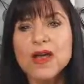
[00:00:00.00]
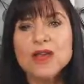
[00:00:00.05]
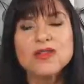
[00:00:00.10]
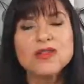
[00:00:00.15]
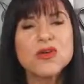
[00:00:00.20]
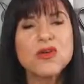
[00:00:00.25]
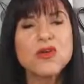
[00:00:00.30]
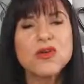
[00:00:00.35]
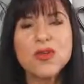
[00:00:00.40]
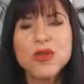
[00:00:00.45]

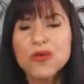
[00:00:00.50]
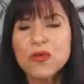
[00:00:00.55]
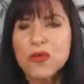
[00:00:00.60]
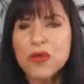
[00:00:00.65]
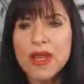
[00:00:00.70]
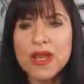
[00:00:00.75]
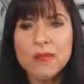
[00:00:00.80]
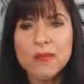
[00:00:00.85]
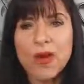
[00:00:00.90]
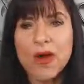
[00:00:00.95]
So the
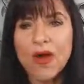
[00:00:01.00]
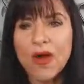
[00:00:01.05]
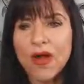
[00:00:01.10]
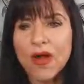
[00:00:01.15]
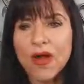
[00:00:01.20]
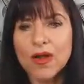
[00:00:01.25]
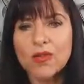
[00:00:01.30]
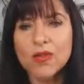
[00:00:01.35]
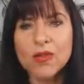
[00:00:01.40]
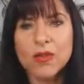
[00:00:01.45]
great
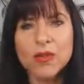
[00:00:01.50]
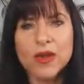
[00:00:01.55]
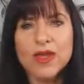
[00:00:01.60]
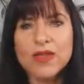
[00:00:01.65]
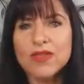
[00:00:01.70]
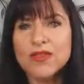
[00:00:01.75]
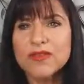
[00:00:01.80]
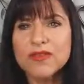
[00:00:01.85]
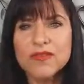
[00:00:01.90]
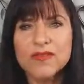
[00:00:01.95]
part
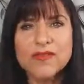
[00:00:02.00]
with